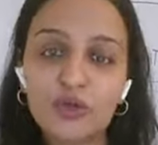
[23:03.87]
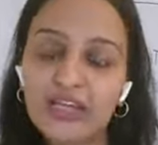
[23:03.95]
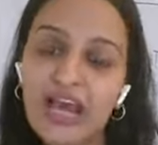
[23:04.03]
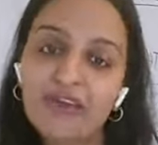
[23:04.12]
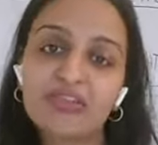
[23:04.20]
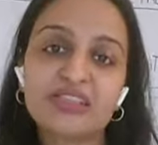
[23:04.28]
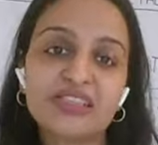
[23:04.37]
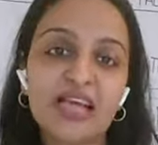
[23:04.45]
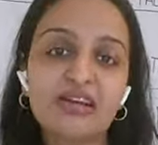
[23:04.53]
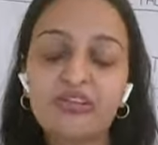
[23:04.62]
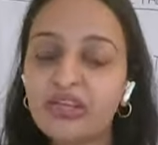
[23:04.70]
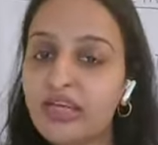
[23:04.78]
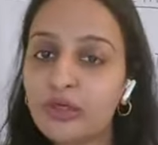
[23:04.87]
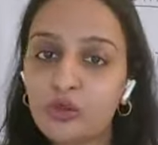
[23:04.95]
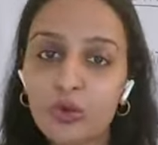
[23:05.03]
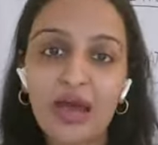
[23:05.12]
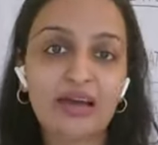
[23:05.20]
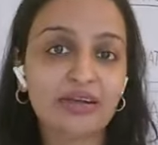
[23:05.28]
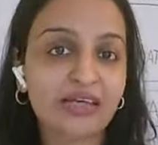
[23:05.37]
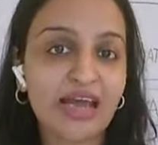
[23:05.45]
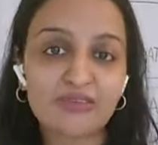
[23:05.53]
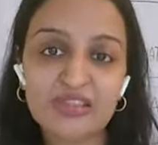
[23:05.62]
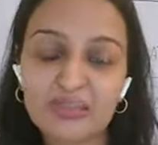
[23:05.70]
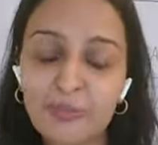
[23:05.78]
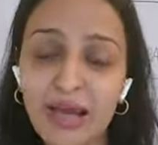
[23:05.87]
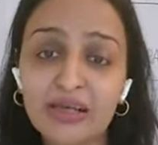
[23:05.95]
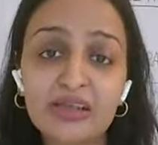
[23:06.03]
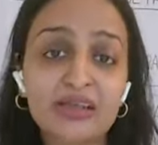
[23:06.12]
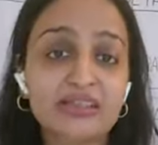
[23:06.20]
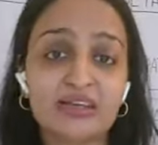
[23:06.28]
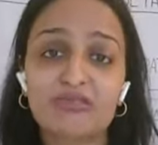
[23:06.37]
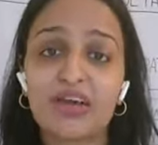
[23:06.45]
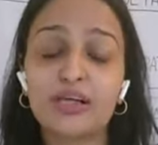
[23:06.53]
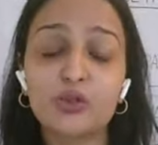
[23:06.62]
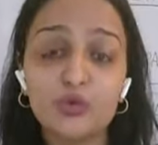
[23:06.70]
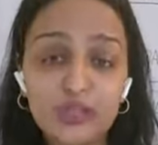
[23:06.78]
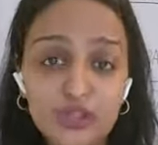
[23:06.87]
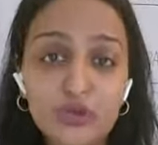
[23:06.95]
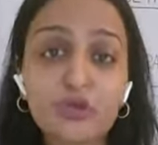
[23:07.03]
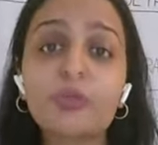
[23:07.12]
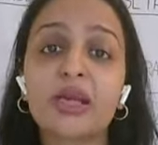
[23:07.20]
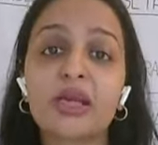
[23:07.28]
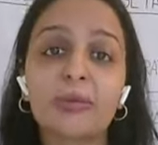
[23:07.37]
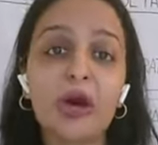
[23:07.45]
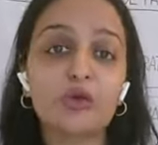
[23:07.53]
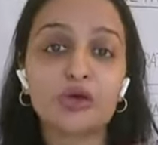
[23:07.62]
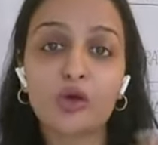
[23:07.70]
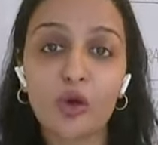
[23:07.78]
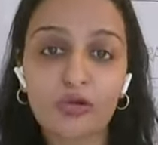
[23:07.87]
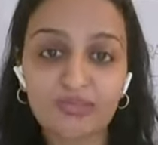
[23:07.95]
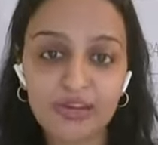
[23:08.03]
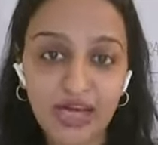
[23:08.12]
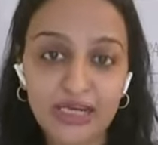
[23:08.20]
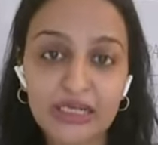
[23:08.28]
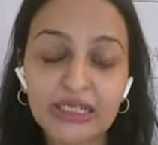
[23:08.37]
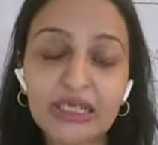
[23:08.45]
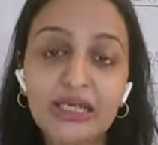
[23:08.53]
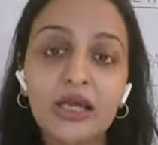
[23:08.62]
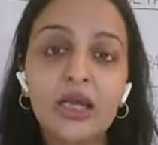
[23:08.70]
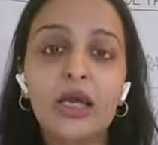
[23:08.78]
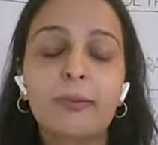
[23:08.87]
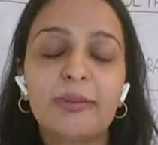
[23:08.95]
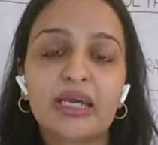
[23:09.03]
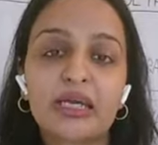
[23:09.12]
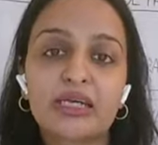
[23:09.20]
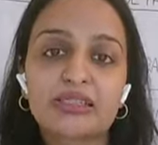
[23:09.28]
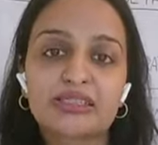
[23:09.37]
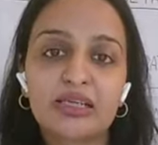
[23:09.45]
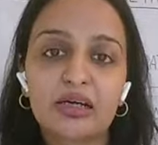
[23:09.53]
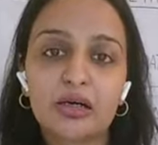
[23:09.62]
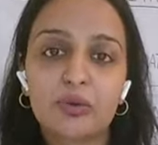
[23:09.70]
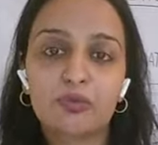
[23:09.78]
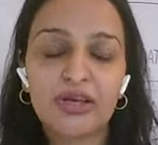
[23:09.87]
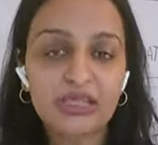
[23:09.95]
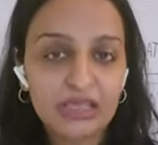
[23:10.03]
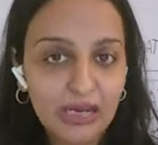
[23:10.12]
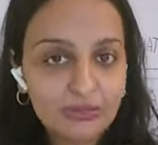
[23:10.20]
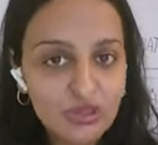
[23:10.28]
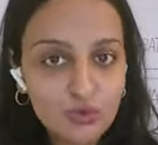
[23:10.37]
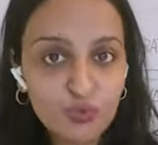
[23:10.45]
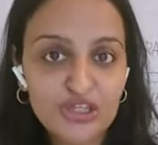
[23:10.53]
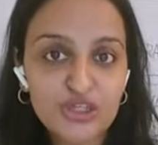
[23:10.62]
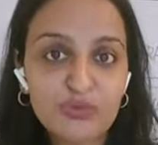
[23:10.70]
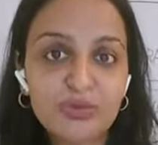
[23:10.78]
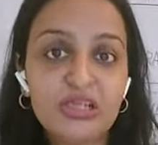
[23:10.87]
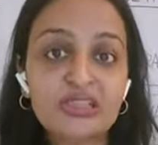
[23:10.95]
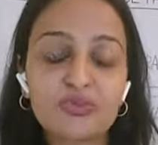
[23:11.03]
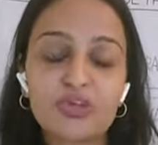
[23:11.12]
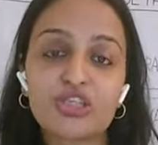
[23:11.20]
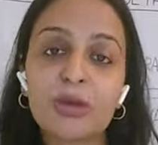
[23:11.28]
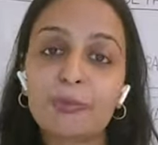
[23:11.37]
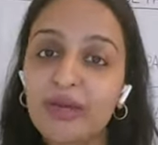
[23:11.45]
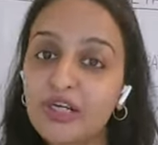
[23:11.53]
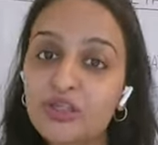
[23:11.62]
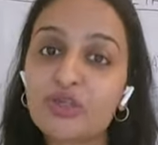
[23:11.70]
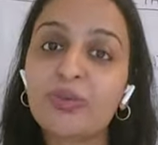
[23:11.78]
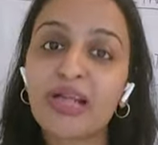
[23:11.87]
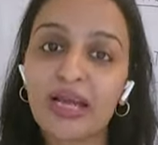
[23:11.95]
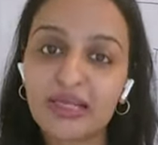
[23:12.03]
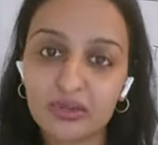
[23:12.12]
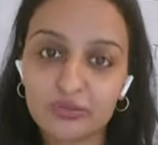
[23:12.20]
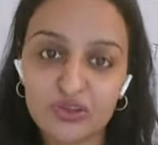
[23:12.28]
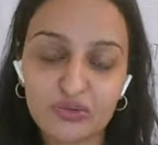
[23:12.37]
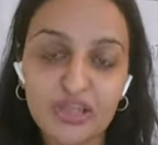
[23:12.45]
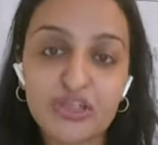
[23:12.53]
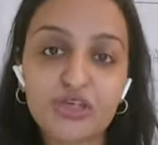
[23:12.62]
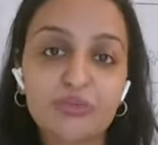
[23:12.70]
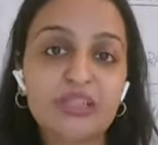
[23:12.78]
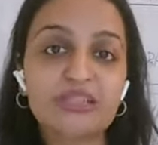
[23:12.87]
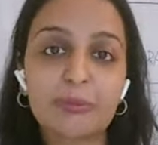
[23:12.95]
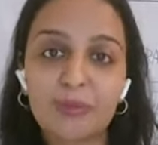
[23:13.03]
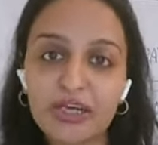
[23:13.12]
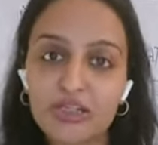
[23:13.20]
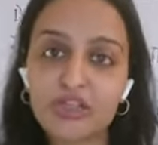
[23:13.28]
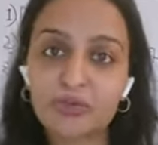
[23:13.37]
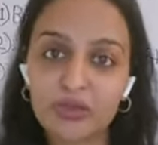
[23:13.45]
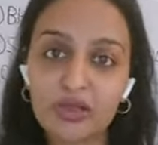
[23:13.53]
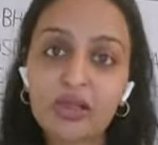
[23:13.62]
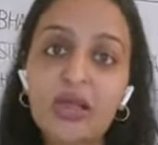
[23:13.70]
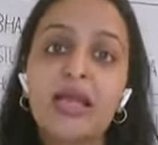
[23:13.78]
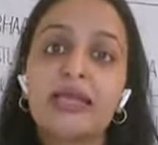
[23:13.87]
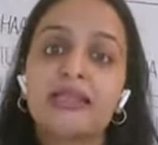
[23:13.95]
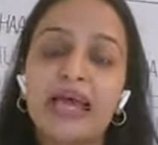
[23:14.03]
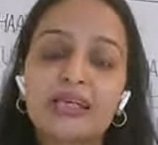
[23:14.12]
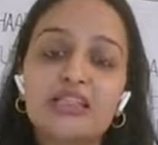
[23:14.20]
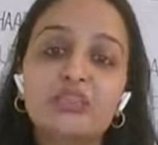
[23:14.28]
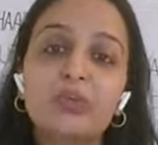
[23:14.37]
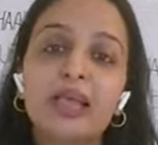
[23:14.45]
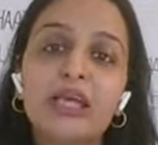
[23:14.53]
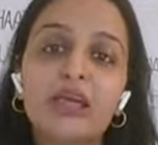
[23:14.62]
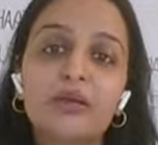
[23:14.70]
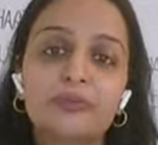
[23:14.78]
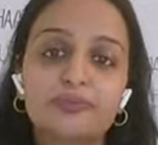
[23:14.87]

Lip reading: and you can have the celery, and you can have the asparagus. In fact, you should bring about a lot of variety, because when it comes to vegetables, which are perishable items, vegetables are perishable. That is why